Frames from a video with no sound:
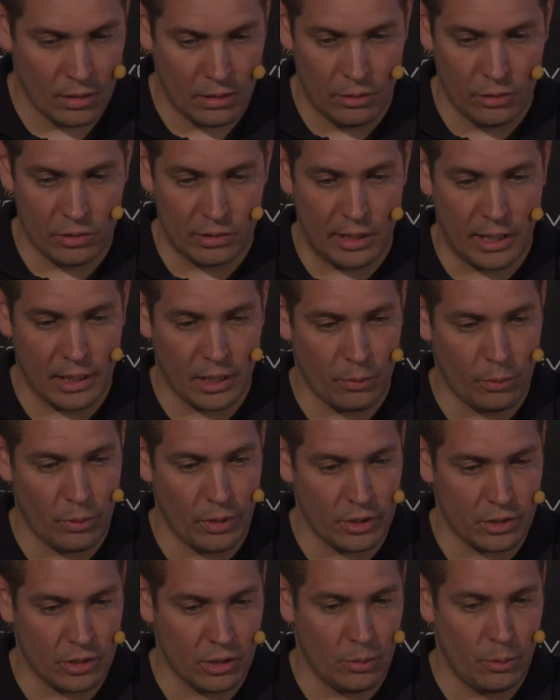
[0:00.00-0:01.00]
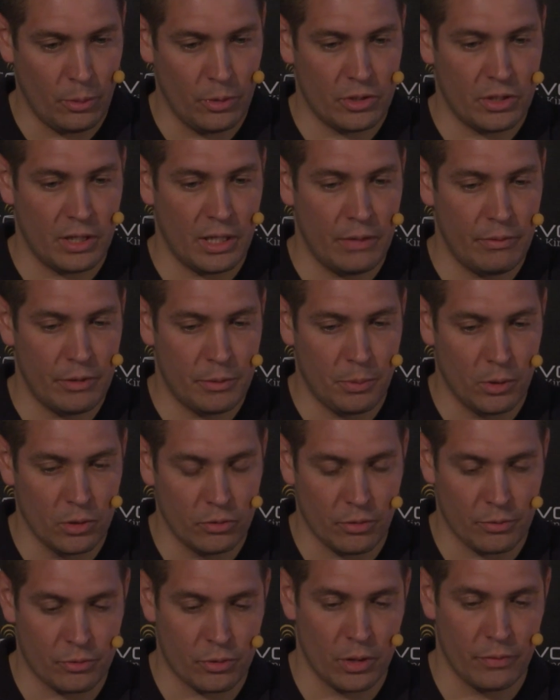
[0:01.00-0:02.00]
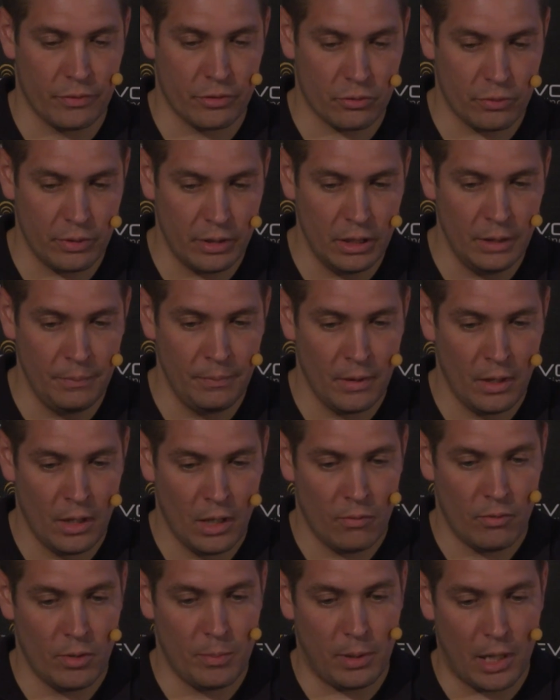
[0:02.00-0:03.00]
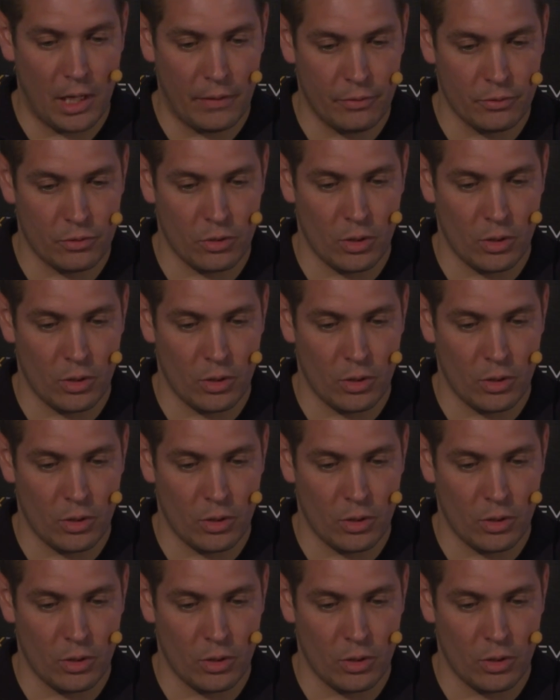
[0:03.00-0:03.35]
Looks like it works. So we'll say response from service 3, reply from